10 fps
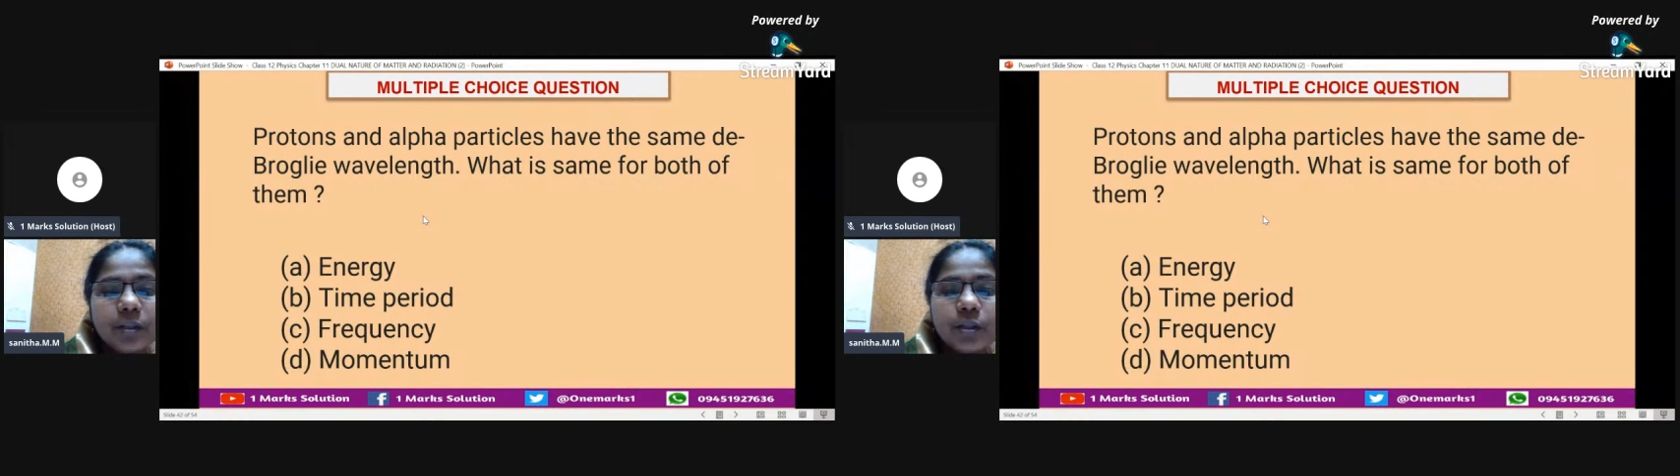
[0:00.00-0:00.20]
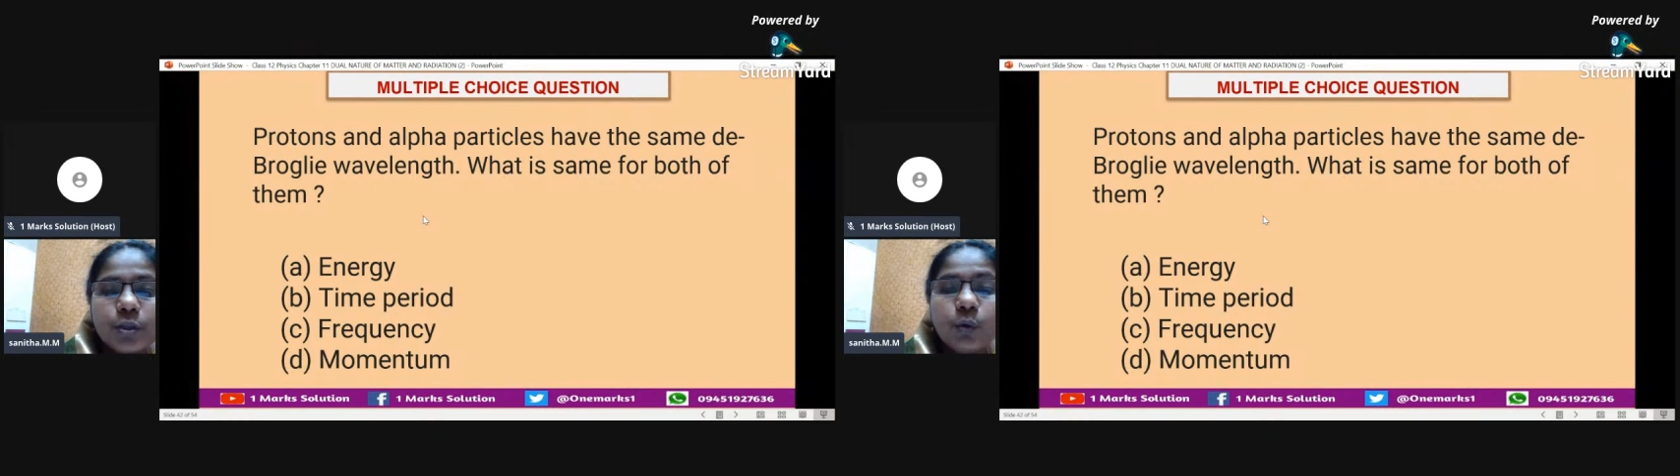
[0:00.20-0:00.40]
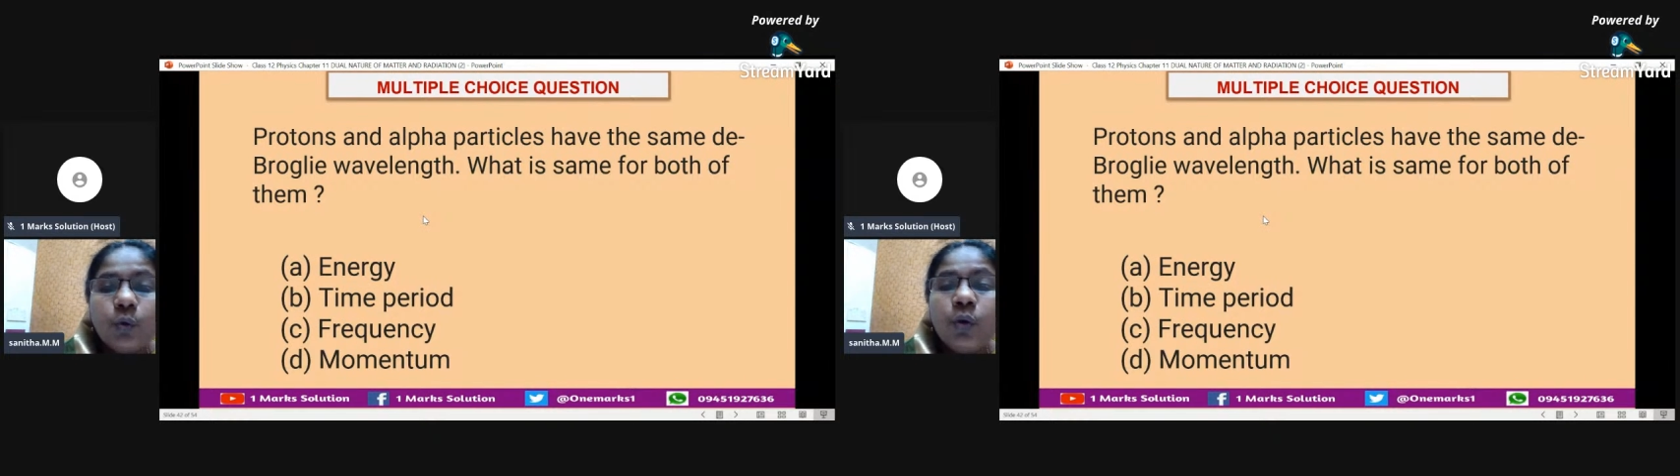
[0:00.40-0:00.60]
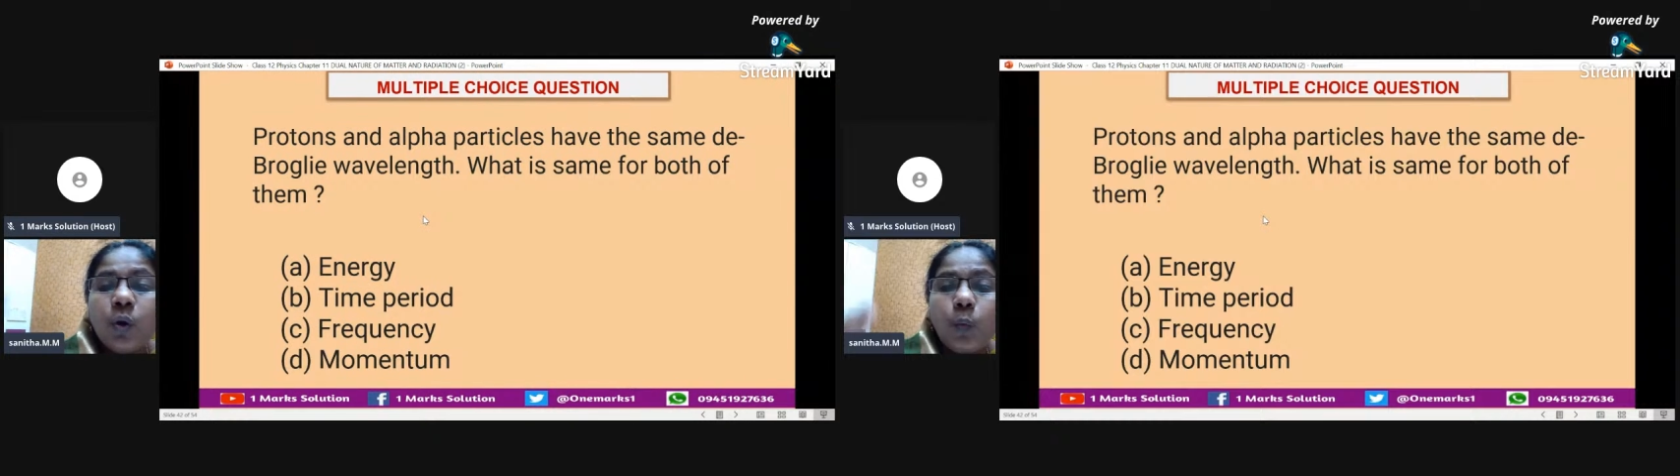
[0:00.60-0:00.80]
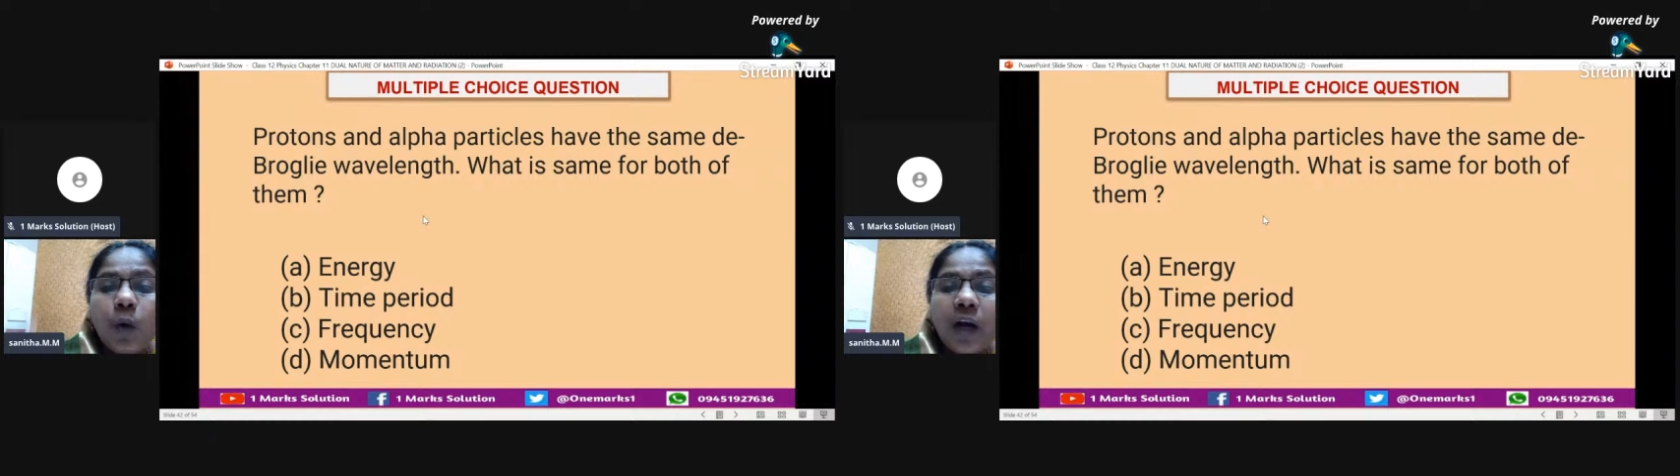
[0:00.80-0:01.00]
So
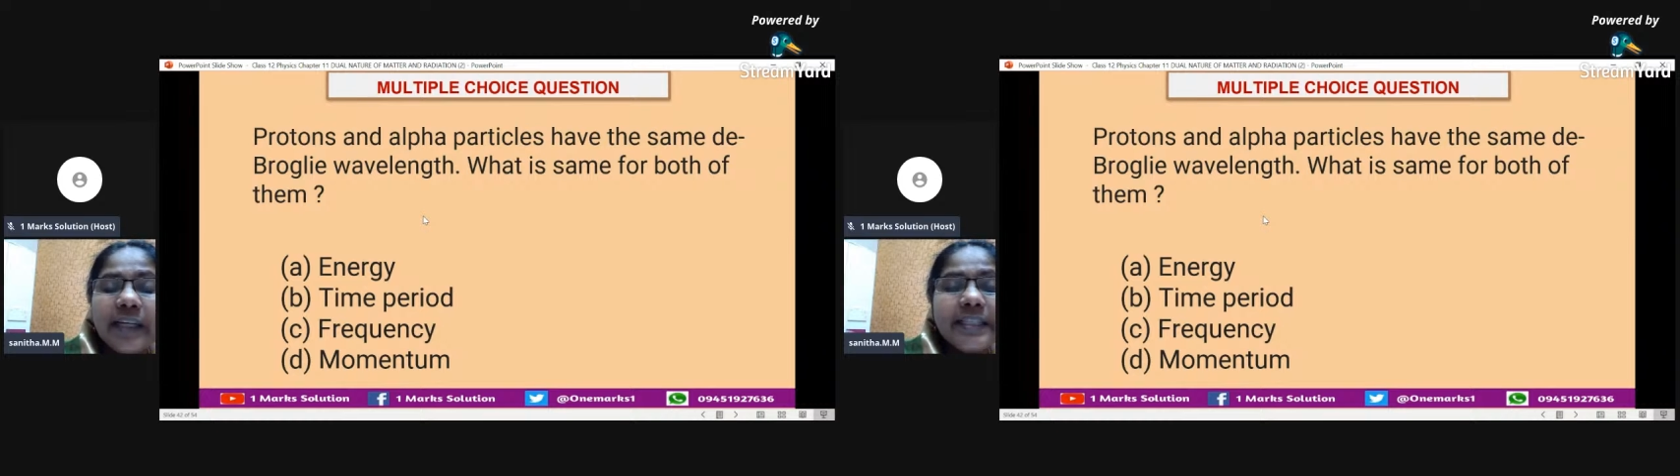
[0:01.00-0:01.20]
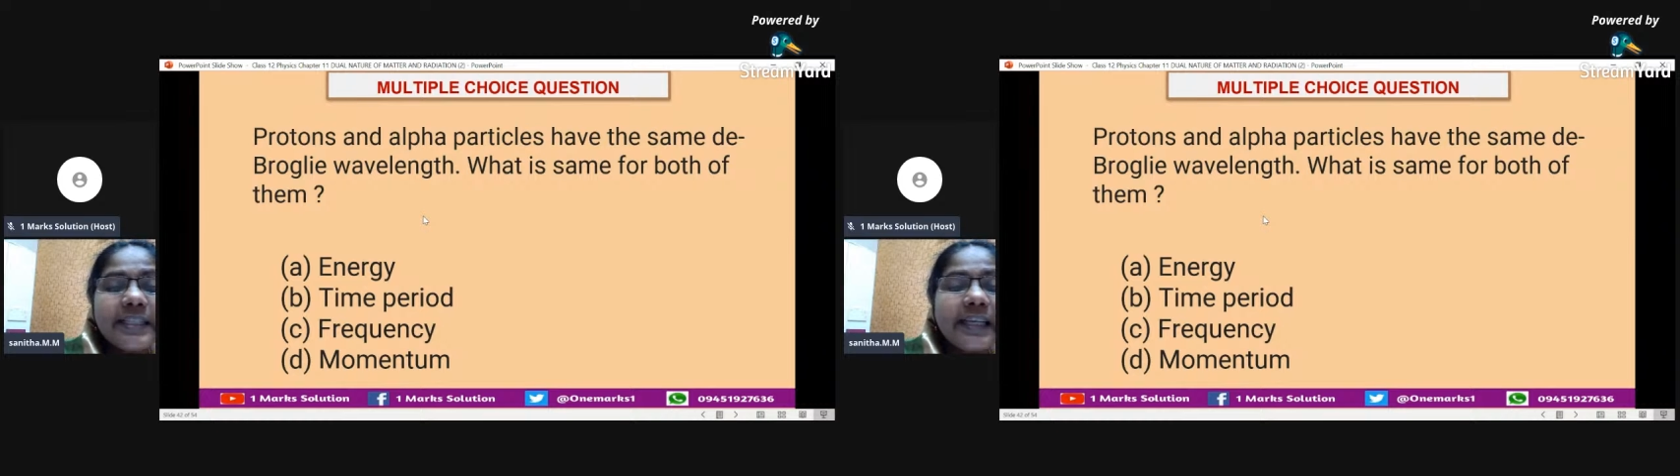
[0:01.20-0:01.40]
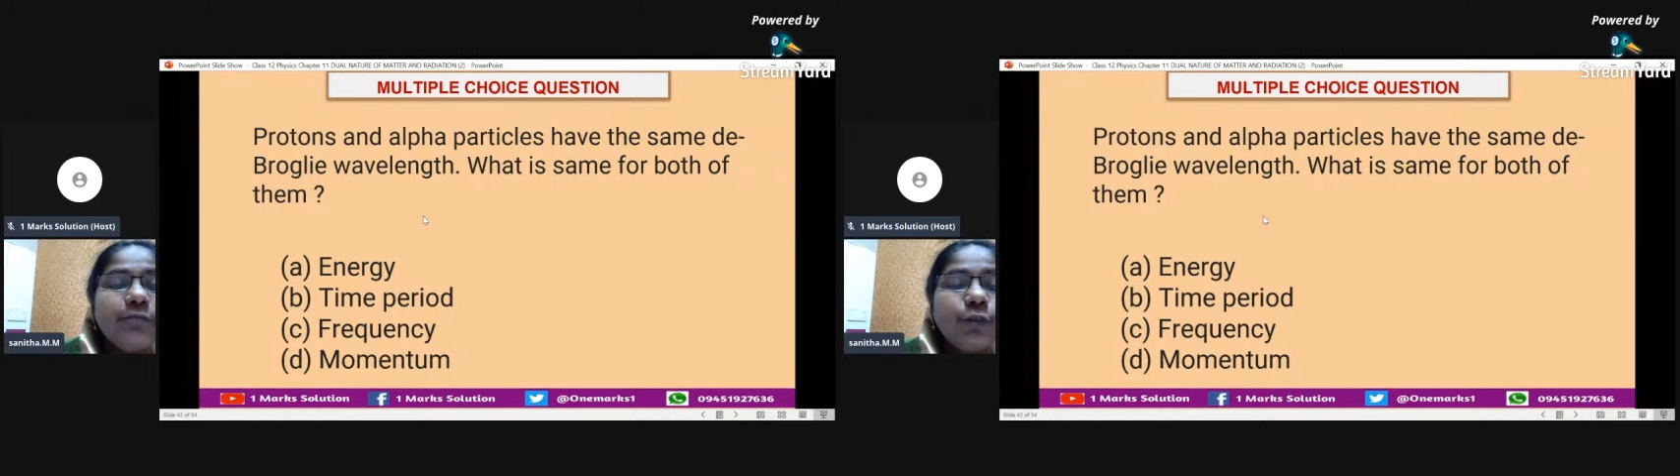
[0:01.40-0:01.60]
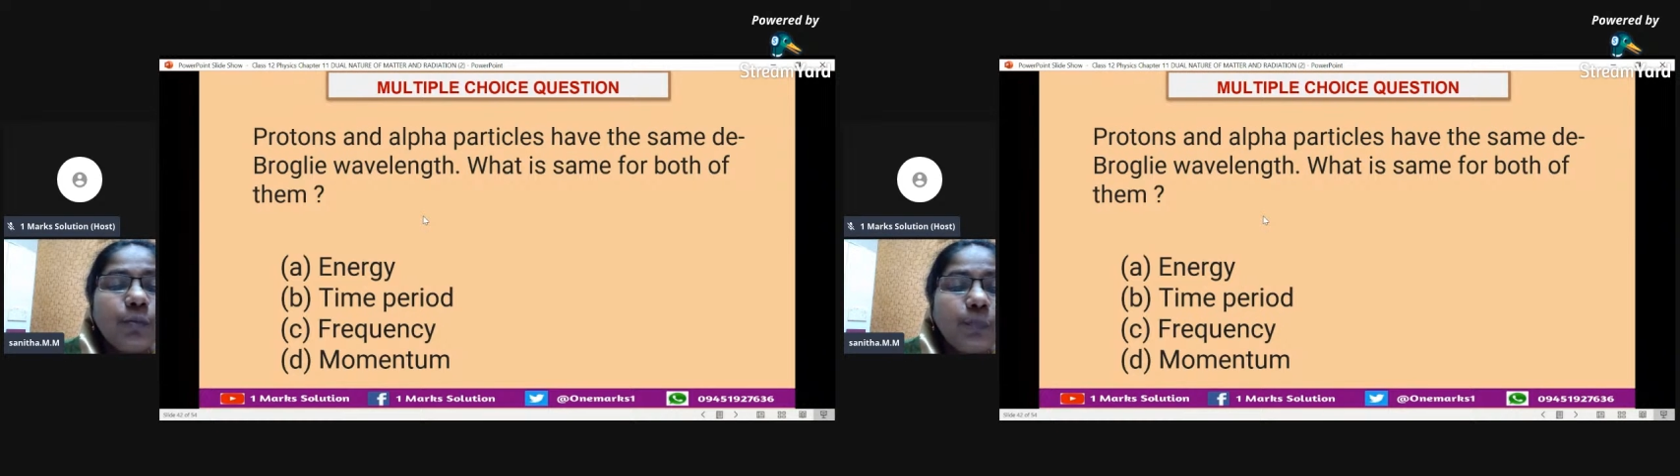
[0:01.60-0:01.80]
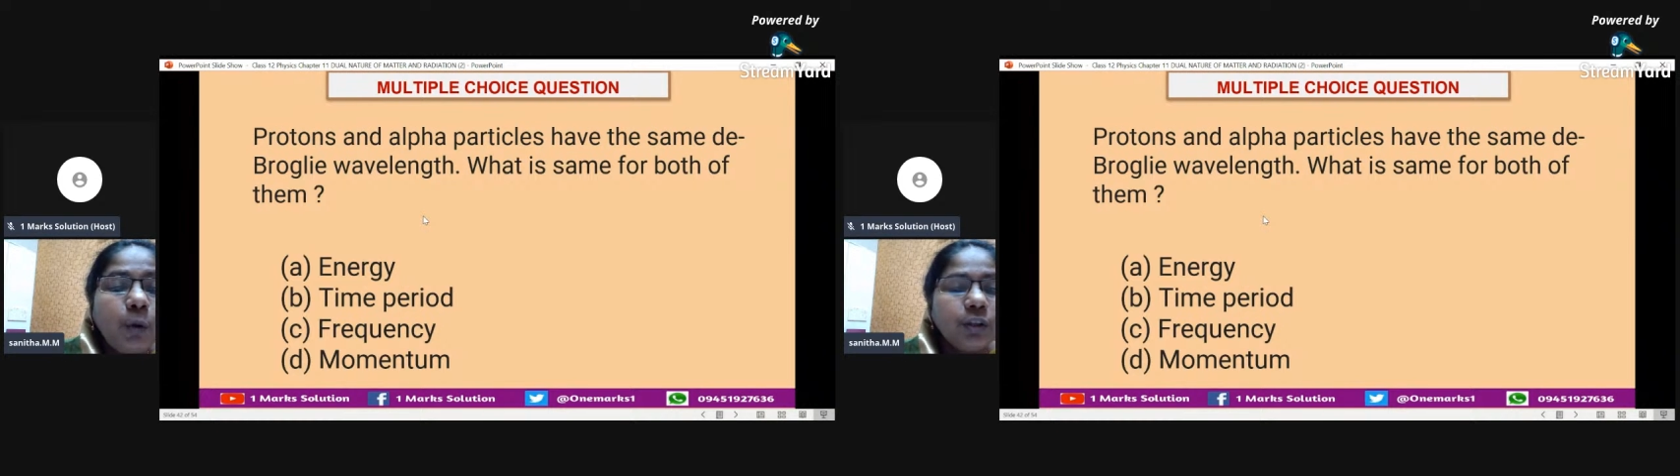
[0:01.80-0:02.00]
what is same
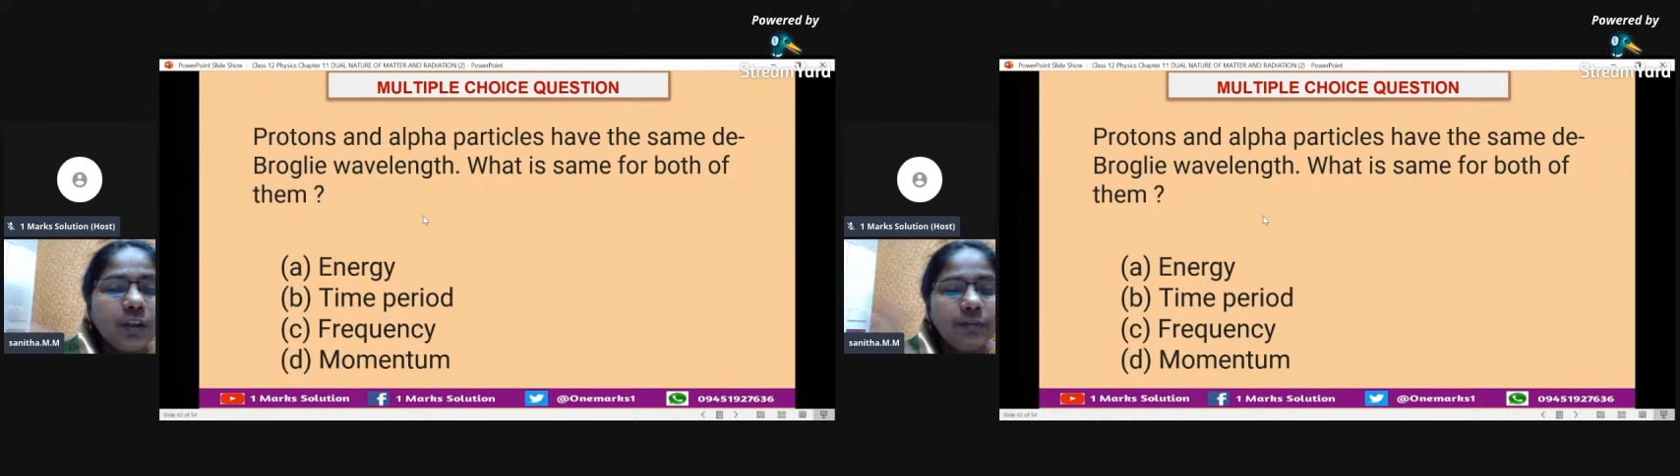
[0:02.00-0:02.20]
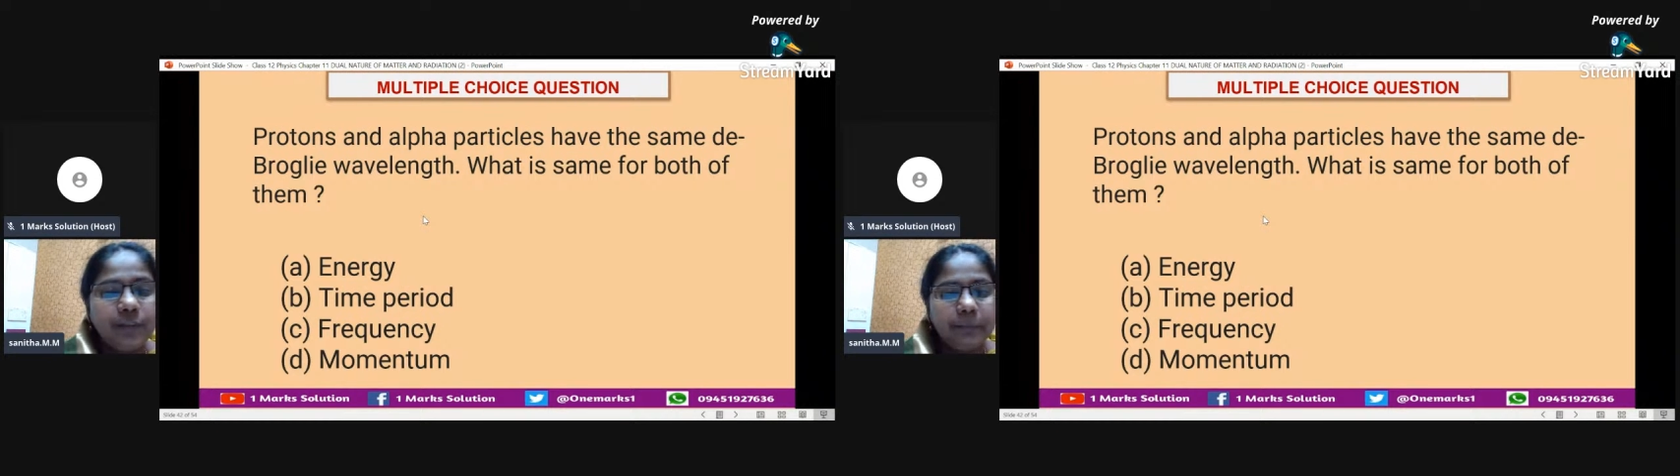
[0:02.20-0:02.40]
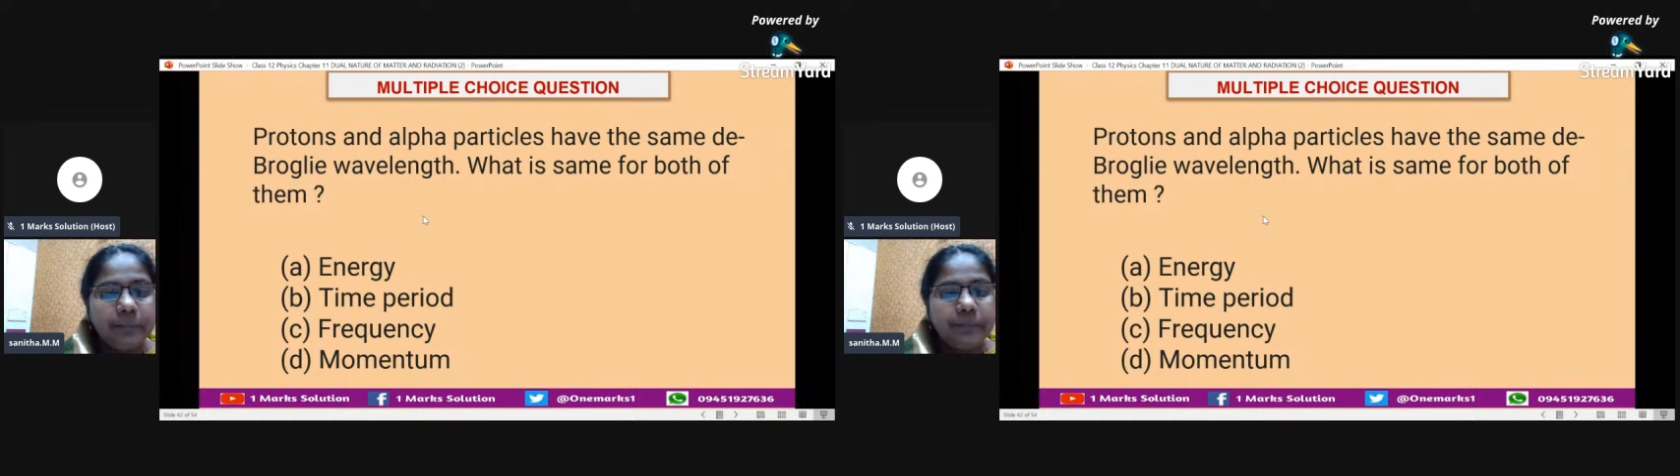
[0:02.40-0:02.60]
for both of them?